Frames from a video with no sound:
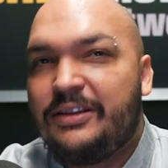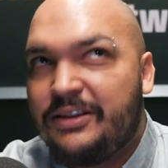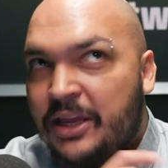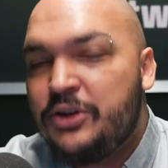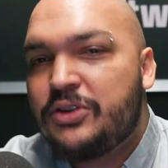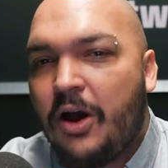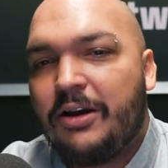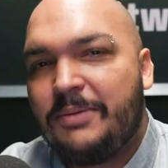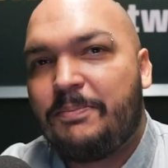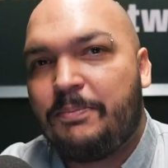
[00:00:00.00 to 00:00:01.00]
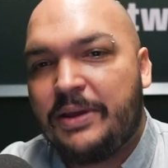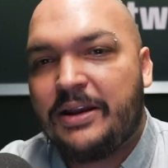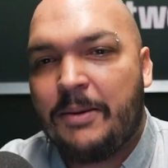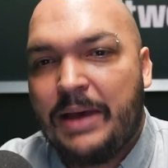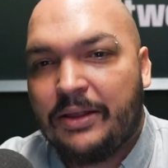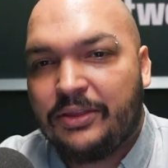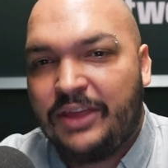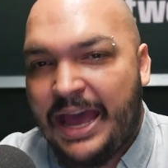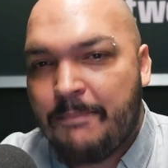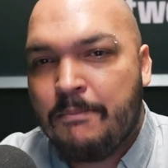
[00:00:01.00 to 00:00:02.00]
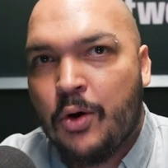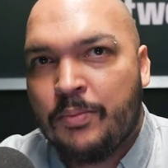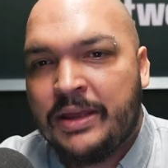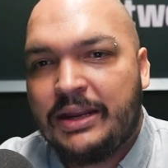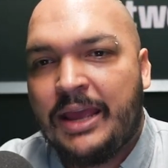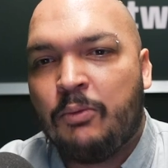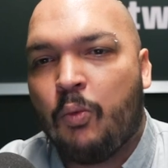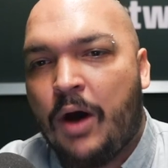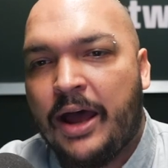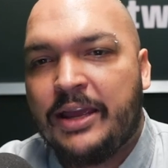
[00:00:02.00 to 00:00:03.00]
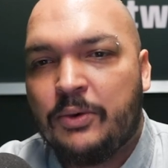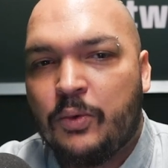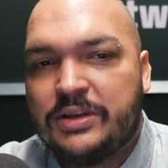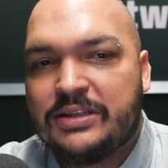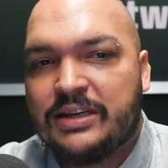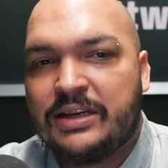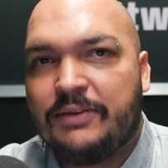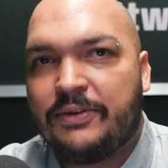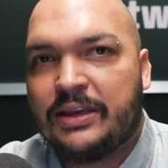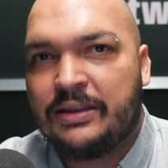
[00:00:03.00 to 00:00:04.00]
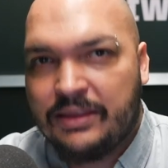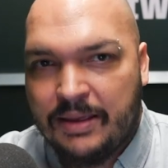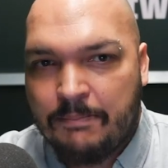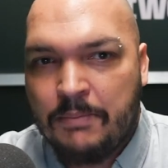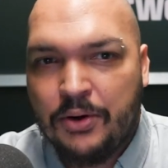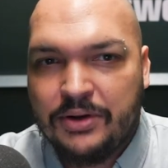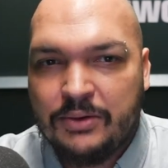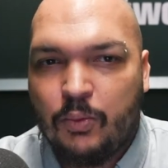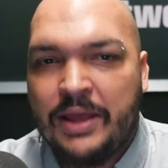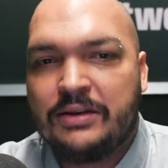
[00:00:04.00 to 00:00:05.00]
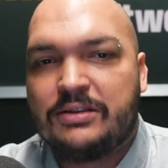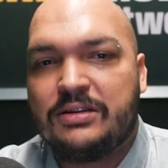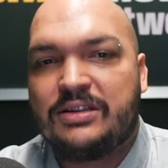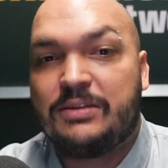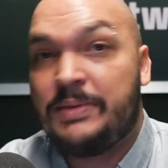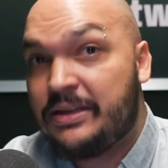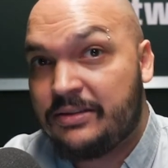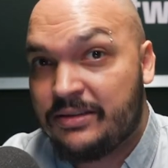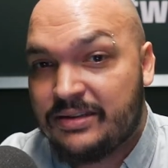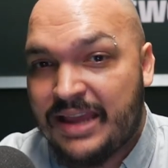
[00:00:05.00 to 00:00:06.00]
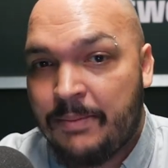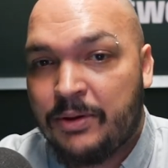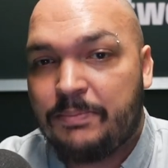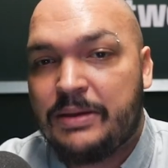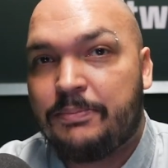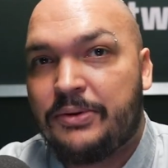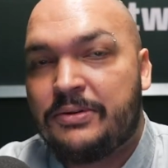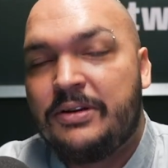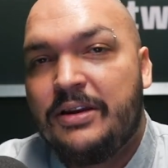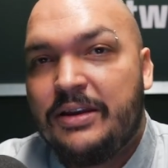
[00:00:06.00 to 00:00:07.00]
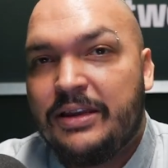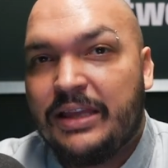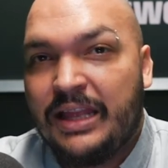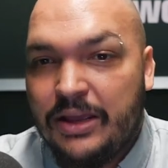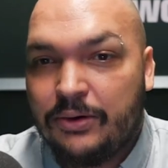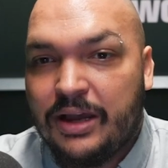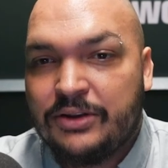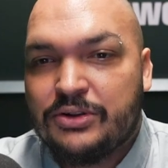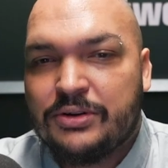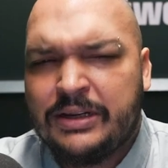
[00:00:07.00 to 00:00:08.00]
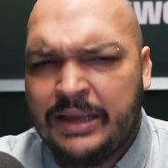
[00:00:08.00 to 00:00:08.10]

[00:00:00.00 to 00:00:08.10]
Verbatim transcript: Can you talk a bit about that moment and why it was significant that Modi went to speak to the Tamil people in hill country?